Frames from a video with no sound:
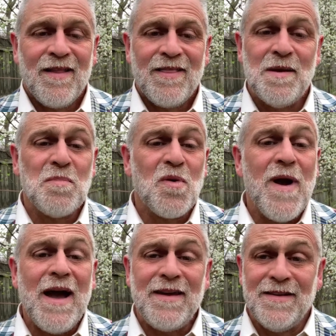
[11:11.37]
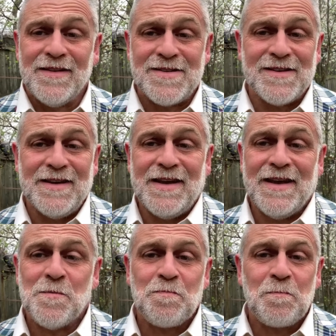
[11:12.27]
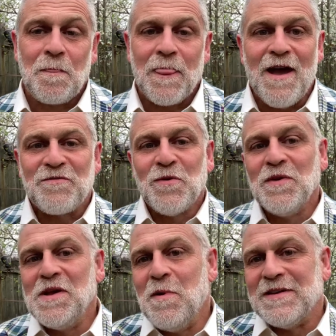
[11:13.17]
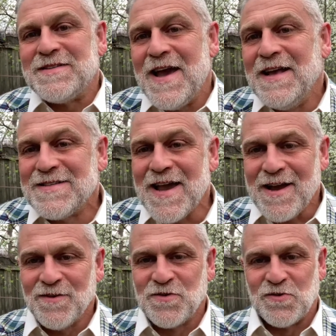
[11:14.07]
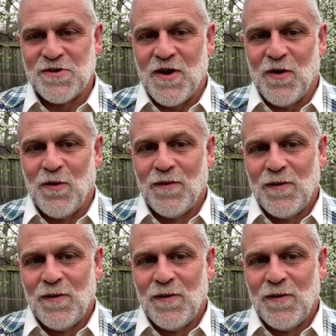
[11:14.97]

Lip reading: Then miraculously, after only about 10 seconds or so,